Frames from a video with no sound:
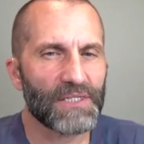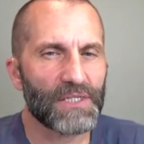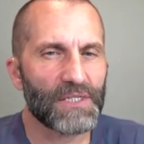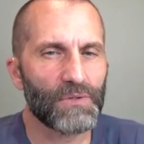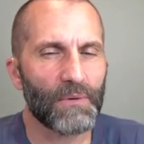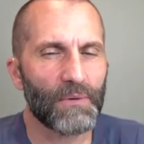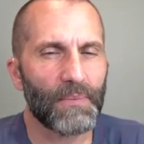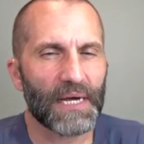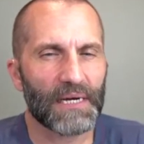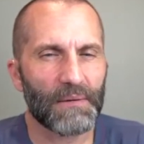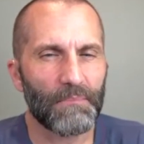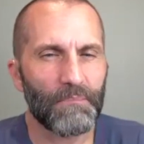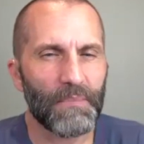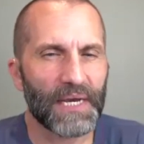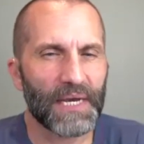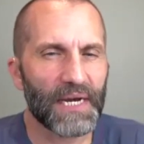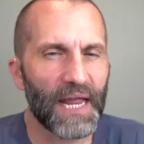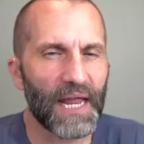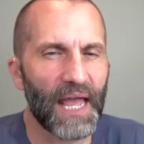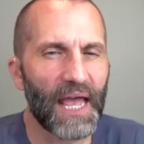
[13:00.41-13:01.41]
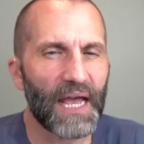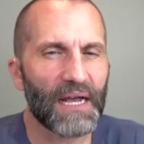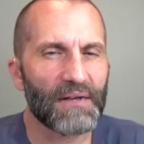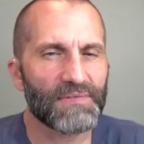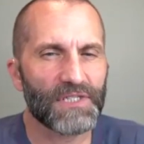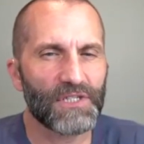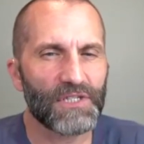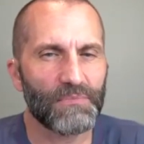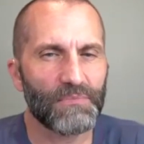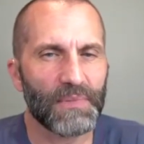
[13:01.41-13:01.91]
to about 1.5 to
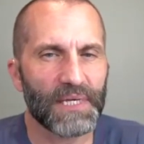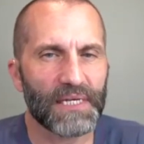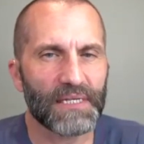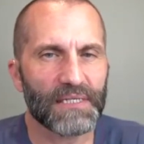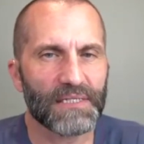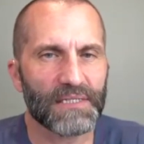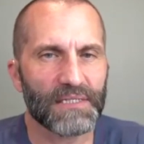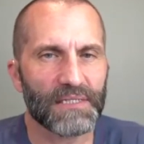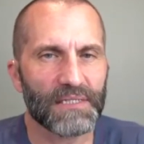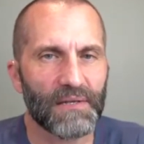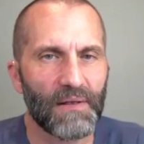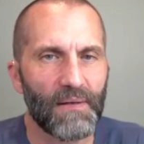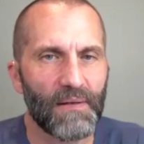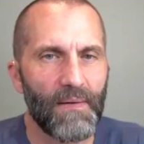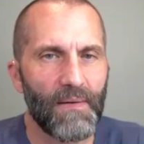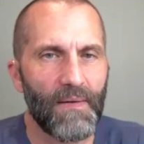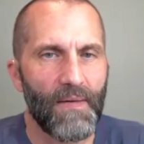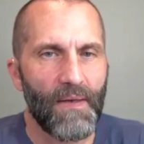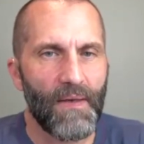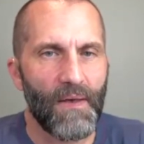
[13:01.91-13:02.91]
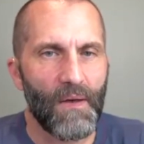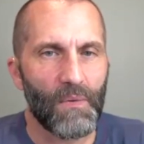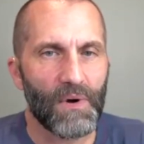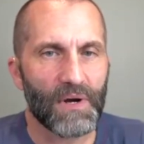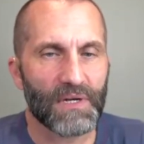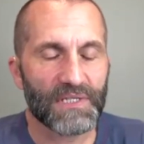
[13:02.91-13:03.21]
2 minutes, where it's